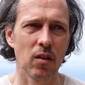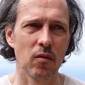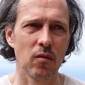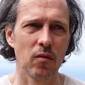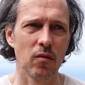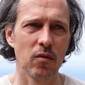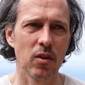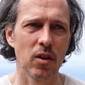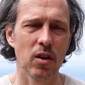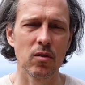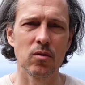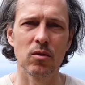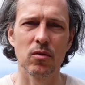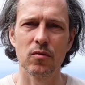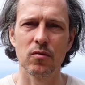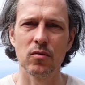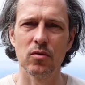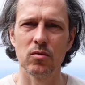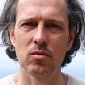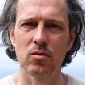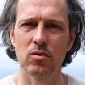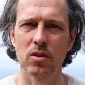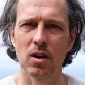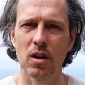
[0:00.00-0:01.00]
very
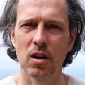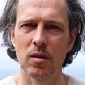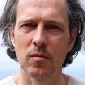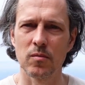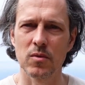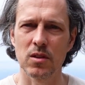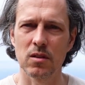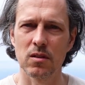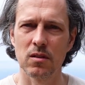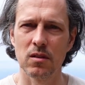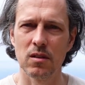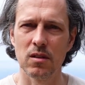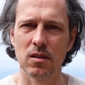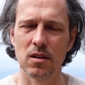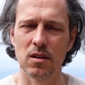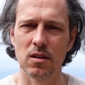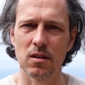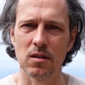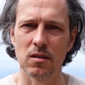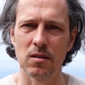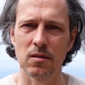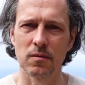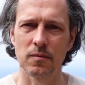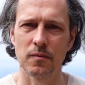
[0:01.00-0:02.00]
few times in a
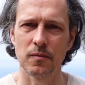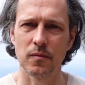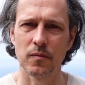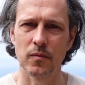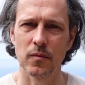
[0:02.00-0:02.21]
year,